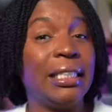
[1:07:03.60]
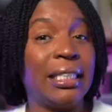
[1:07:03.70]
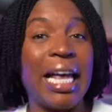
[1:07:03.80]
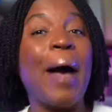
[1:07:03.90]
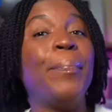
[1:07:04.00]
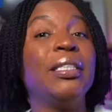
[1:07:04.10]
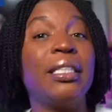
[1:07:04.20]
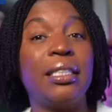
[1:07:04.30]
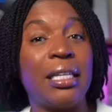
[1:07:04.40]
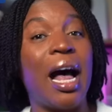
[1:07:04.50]
just happened to
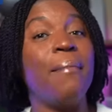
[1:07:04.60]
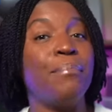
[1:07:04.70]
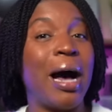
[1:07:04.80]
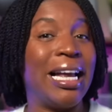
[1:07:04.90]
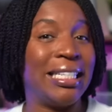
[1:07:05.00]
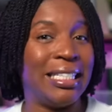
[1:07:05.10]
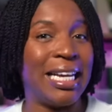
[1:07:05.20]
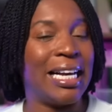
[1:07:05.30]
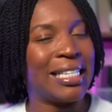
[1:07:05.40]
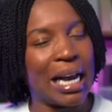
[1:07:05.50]
stop by his
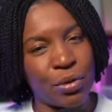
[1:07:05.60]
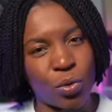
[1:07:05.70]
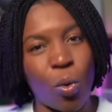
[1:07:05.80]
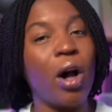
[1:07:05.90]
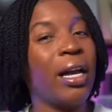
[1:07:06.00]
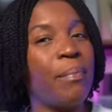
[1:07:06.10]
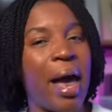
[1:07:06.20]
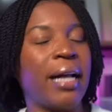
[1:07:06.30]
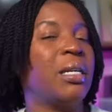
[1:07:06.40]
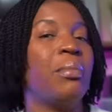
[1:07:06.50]
desk. I was walking
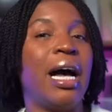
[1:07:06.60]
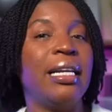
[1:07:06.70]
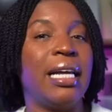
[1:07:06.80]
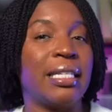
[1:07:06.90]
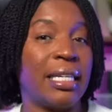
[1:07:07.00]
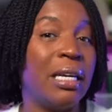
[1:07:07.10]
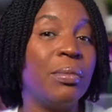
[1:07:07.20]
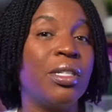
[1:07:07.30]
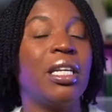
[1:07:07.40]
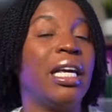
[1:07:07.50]
back to my desk and he
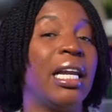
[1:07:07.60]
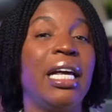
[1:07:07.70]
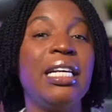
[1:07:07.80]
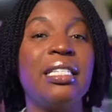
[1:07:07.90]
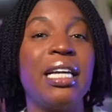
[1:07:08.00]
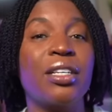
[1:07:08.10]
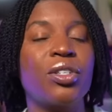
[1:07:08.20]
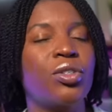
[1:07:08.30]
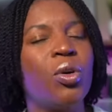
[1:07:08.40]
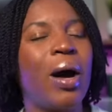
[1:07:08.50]
was sitting at his desk.
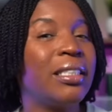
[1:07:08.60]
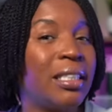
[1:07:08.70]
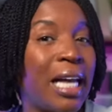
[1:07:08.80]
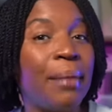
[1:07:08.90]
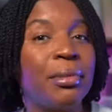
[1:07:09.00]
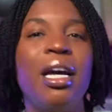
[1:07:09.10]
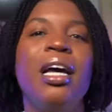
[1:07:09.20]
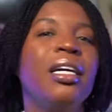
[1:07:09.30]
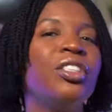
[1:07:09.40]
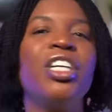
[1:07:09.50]
So I stopped
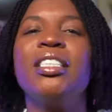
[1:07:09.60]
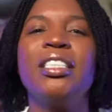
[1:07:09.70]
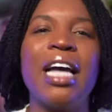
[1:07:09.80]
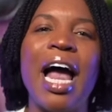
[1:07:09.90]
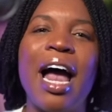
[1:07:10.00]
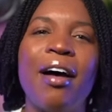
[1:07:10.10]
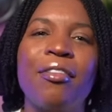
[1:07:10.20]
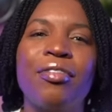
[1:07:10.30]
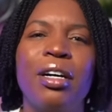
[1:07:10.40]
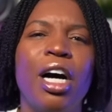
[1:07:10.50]
just to
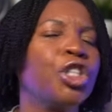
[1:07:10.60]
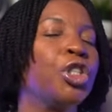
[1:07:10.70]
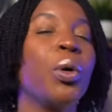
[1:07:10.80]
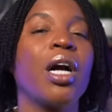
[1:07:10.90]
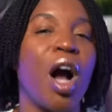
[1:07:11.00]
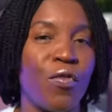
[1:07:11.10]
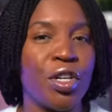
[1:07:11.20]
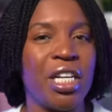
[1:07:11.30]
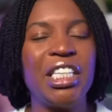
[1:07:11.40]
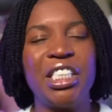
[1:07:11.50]
have a short
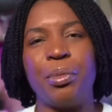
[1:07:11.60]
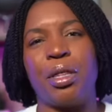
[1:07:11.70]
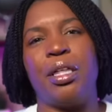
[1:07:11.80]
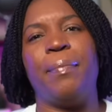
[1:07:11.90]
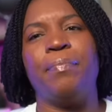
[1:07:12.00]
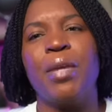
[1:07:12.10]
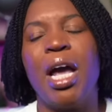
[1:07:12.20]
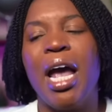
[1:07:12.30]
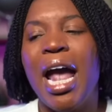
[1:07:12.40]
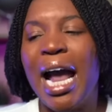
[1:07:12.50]
conversation with him.
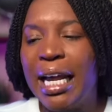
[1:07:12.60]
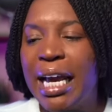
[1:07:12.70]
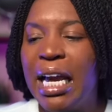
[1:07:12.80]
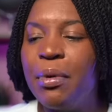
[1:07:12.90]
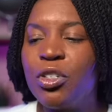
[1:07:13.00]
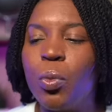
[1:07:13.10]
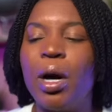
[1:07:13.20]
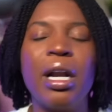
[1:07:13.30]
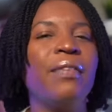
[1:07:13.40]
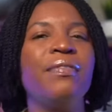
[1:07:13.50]
And he was
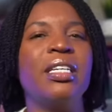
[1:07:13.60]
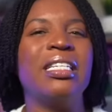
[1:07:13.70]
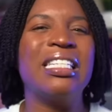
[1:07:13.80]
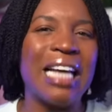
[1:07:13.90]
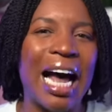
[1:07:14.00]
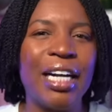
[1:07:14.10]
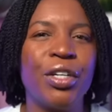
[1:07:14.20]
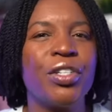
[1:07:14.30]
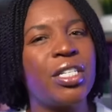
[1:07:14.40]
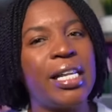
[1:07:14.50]
one of the
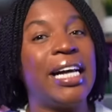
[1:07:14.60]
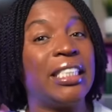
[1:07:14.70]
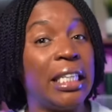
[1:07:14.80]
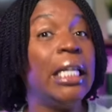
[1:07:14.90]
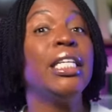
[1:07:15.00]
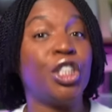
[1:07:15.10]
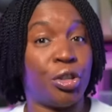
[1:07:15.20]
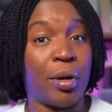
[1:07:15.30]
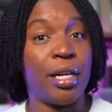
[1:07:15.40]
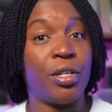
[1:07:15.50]
designers slash
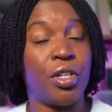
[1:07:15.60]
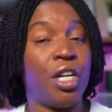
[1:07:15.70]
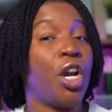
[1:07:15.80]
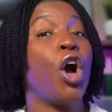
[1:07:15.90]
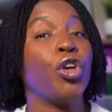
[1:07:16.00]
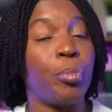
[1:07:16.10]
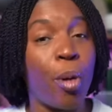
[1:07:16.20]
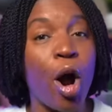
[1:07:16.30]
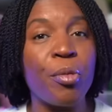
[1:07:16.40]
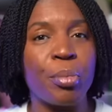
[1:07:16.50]
illustrators in our
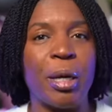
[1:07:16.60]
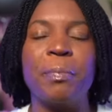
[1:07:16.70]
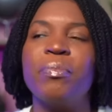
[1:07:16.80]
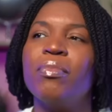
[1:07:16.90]
department.